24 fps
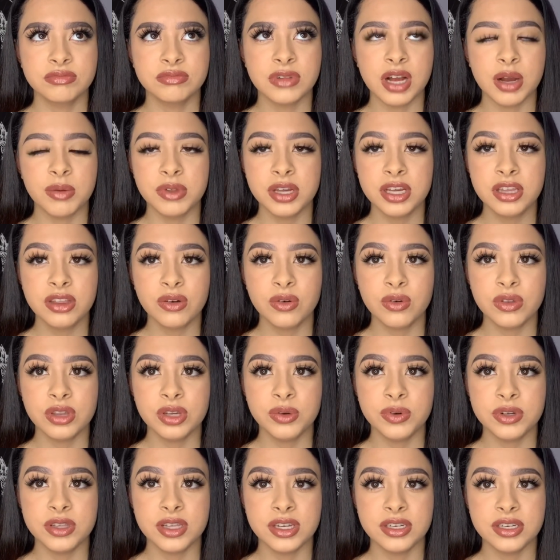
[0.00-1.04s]
I'm like the only
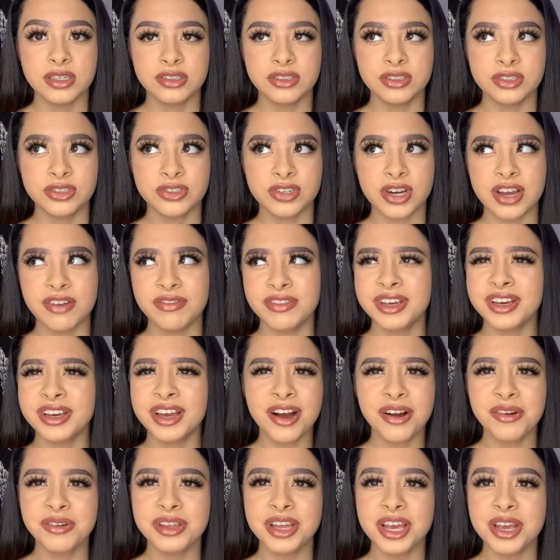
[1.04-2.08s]
one that doesn't drive. Like,
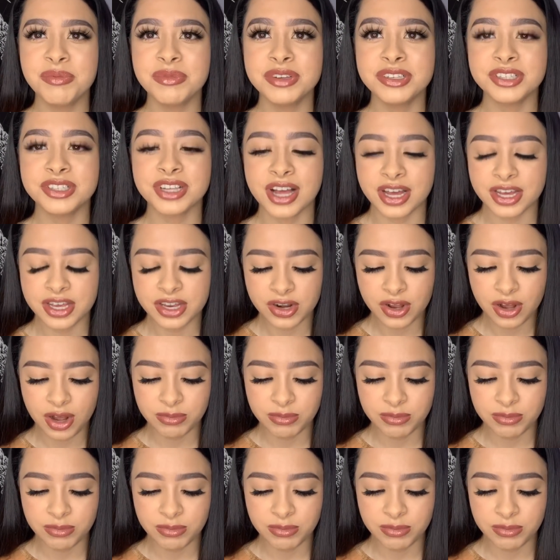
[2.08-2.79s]
how lame is that, you know?